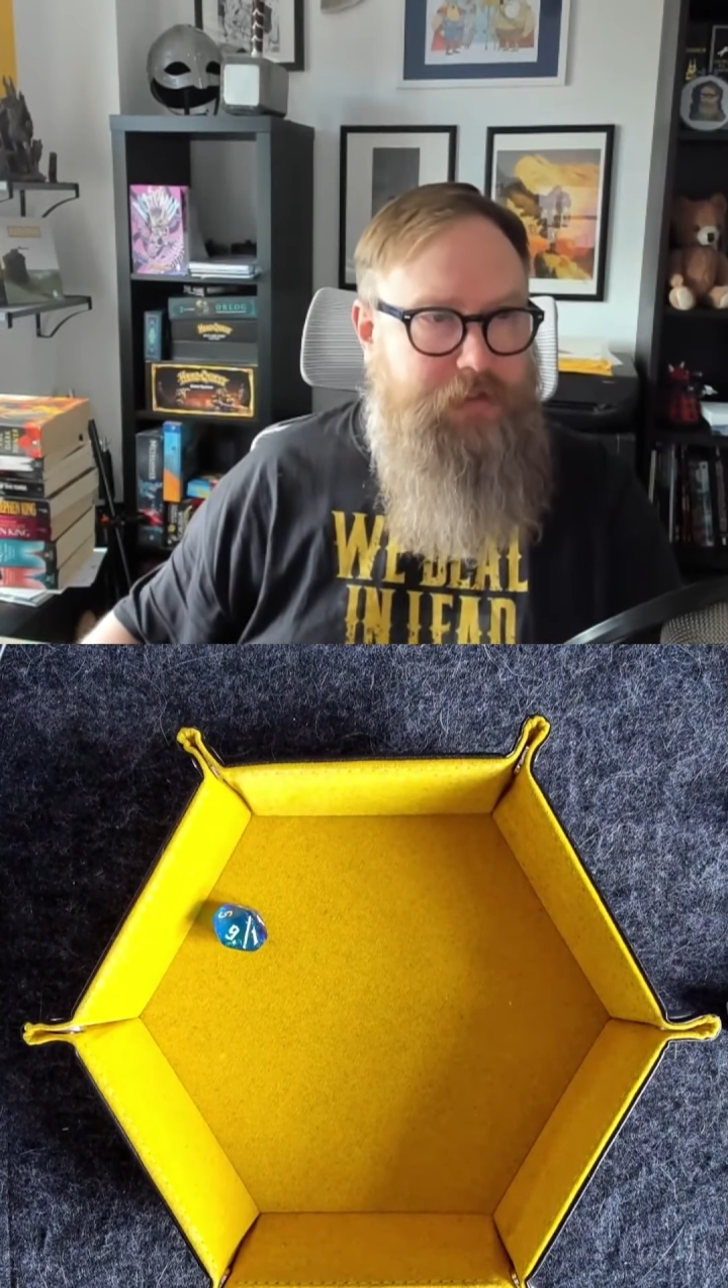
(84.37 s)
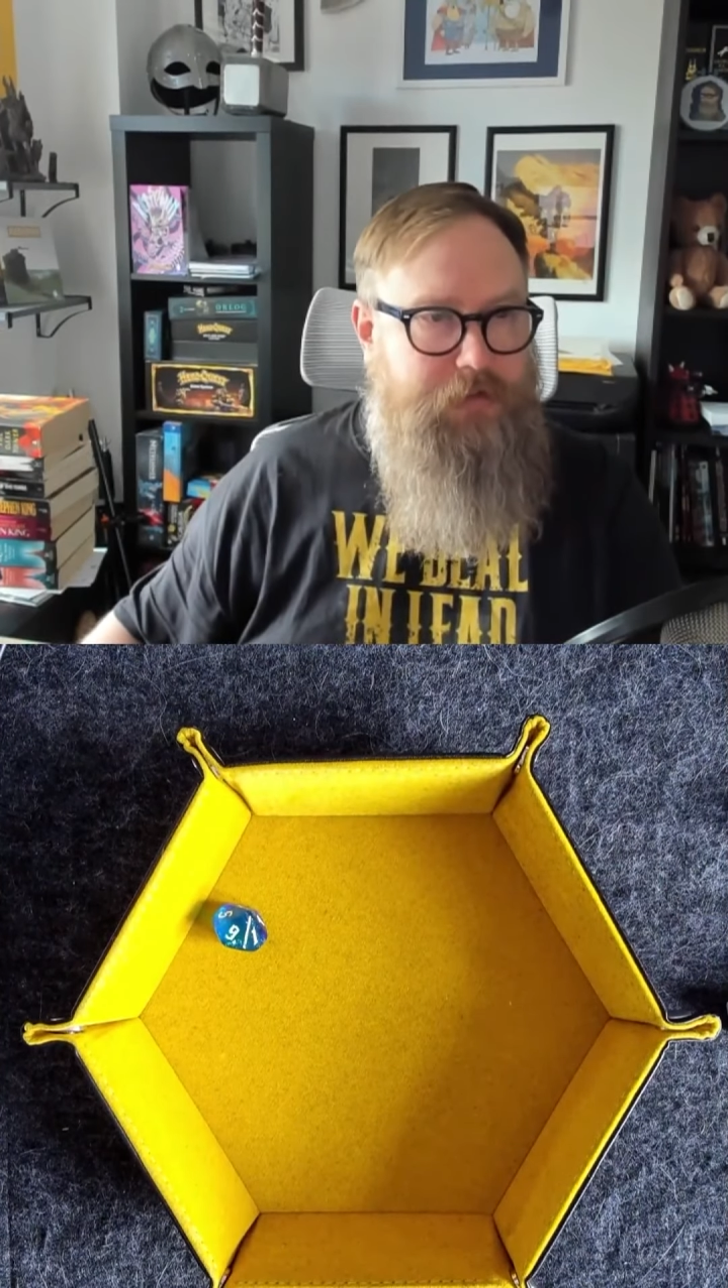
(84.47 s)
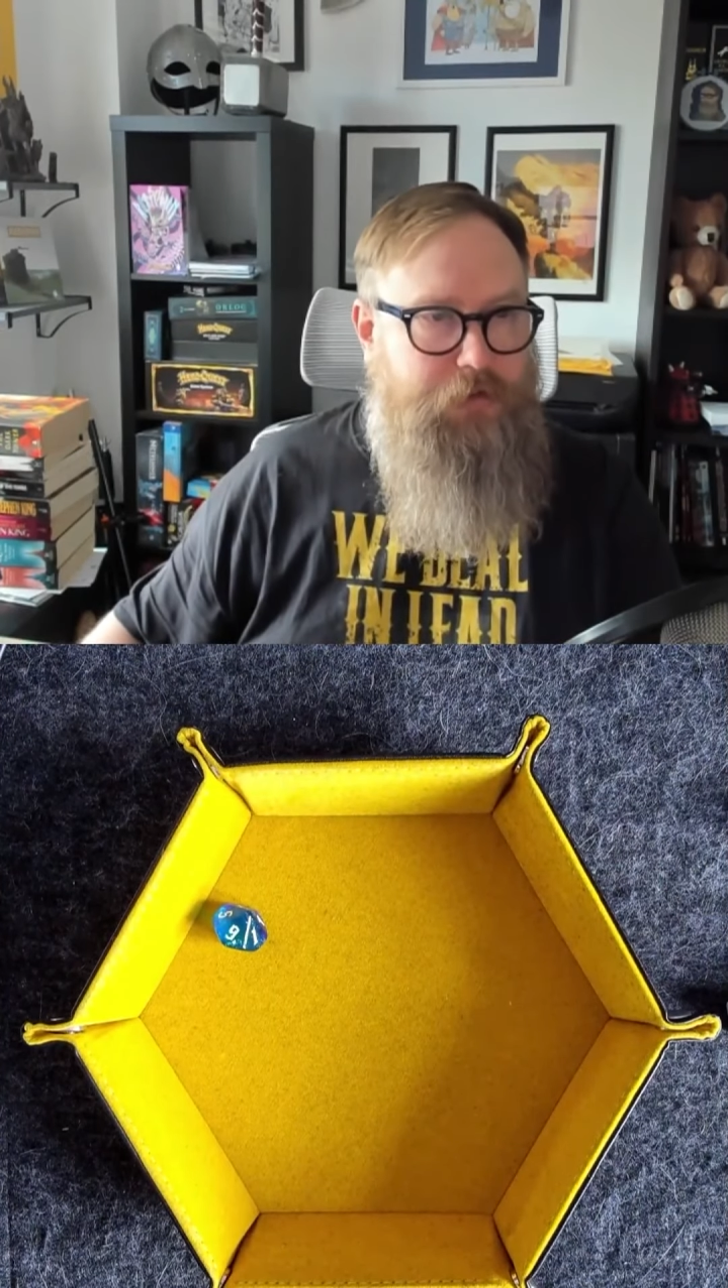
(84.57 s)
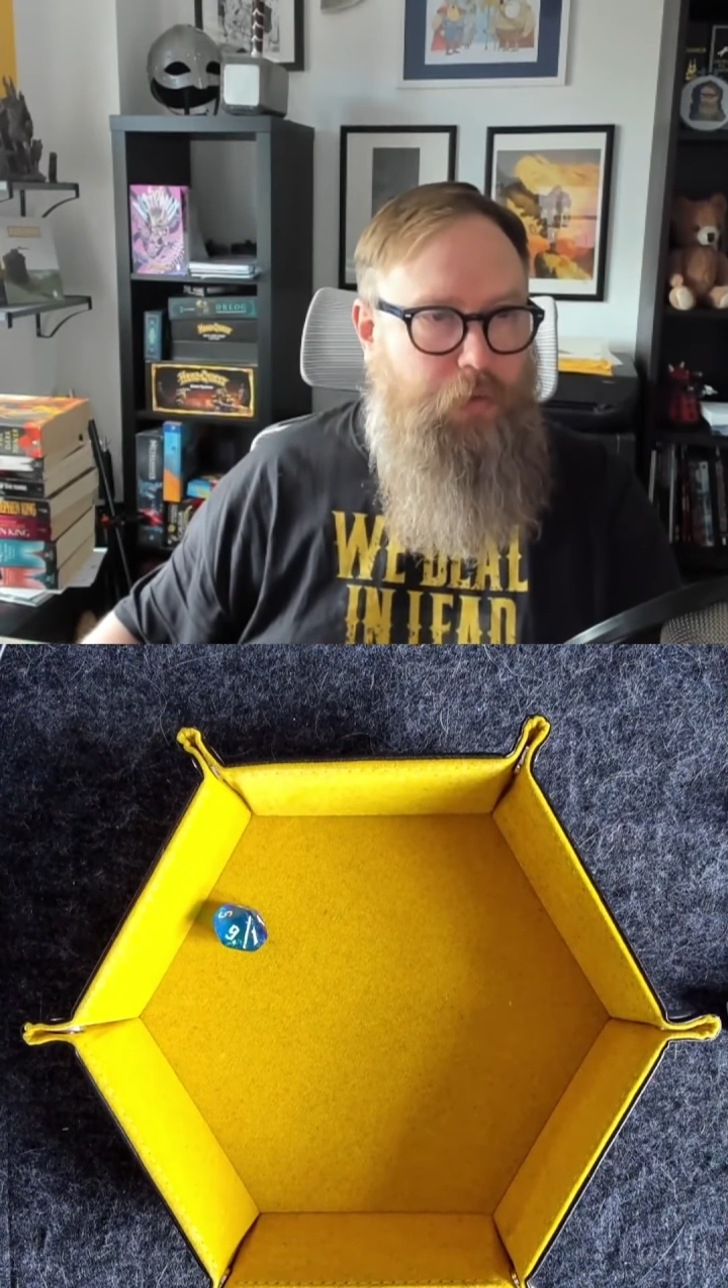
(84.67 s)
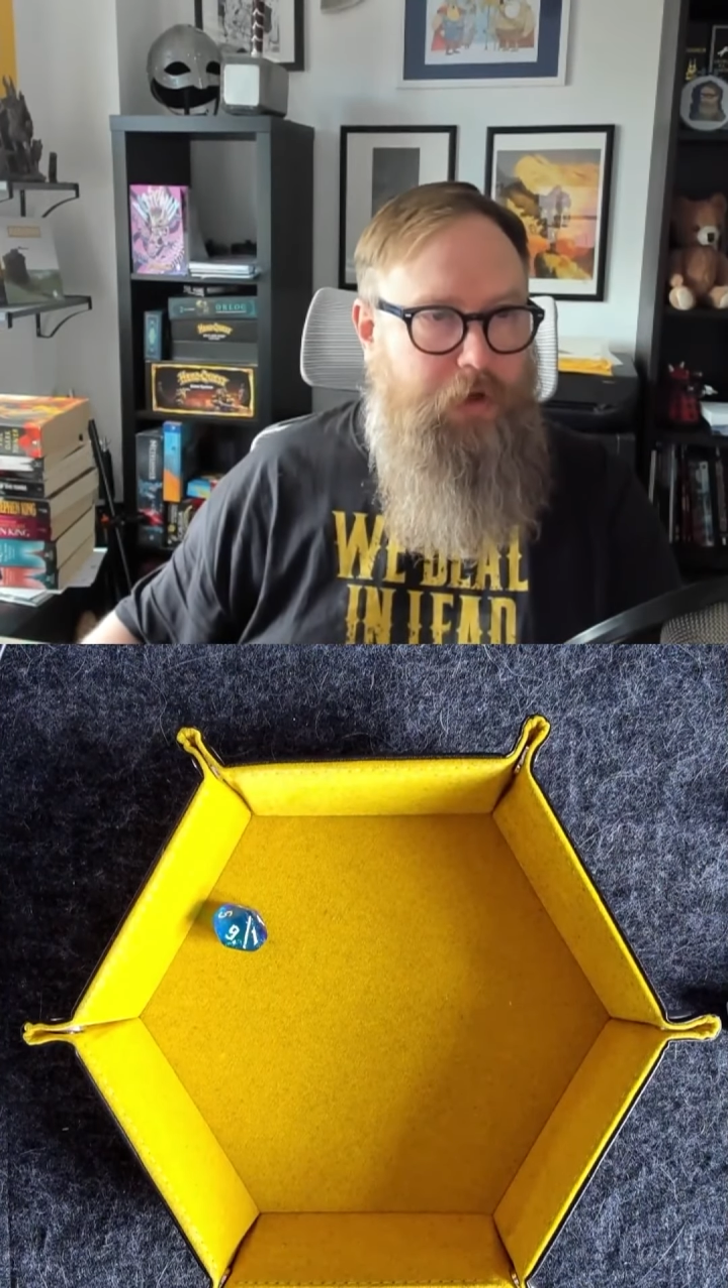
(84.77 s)

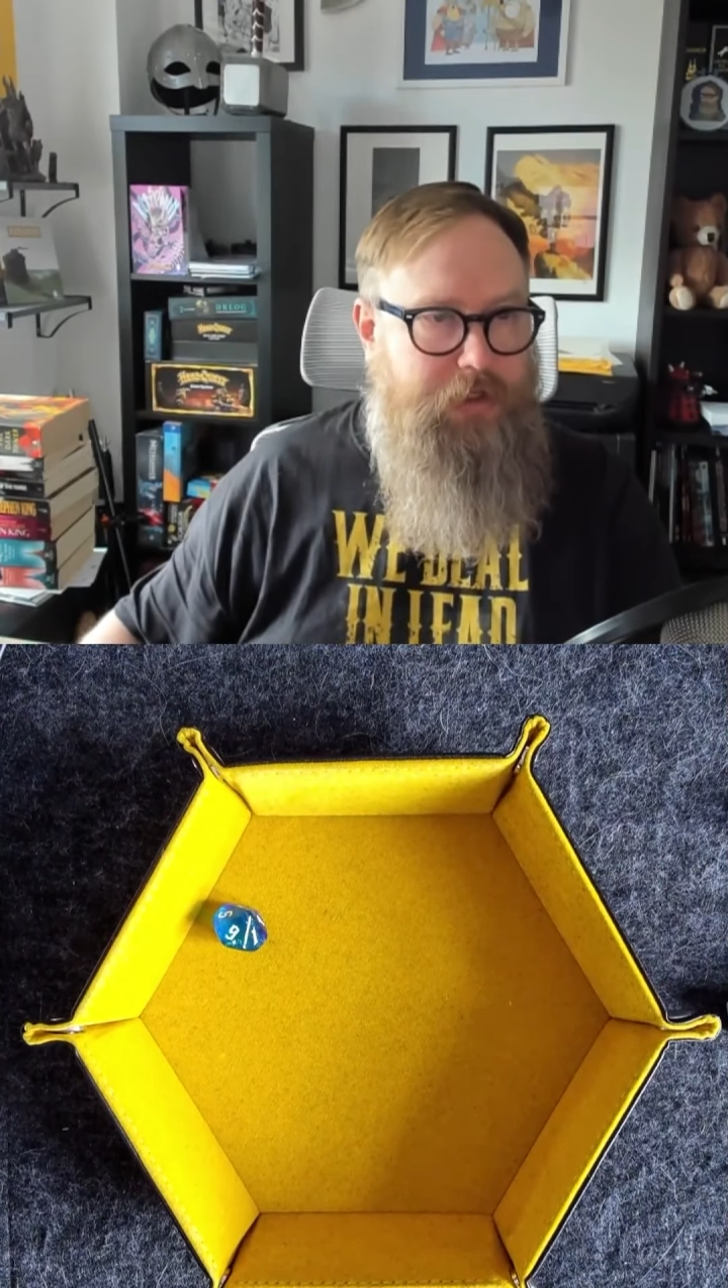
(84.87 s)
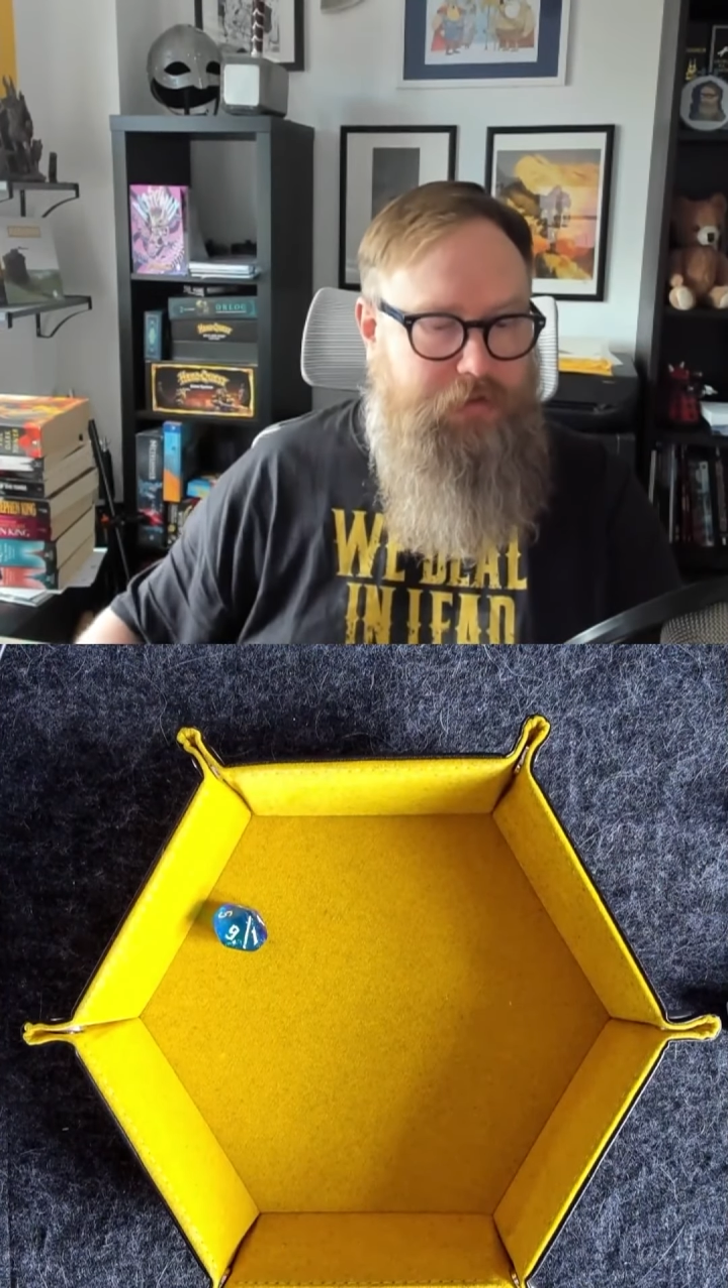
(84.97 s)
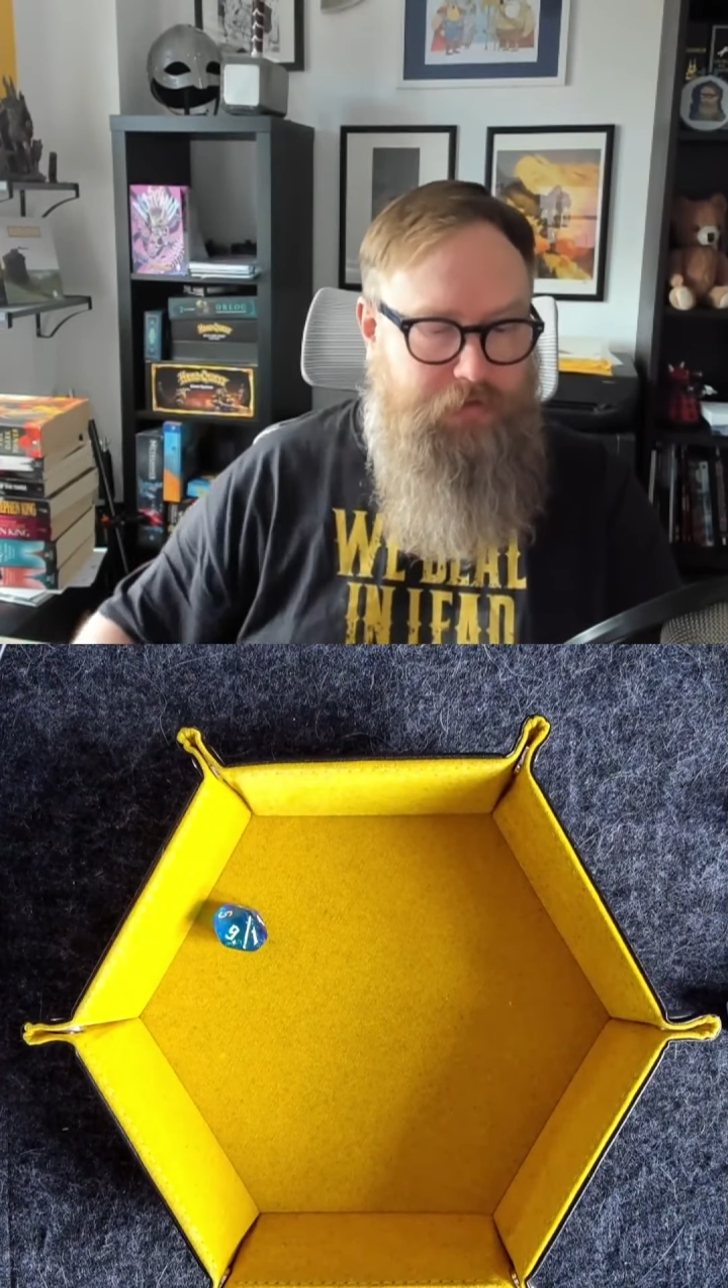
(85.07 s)
So what is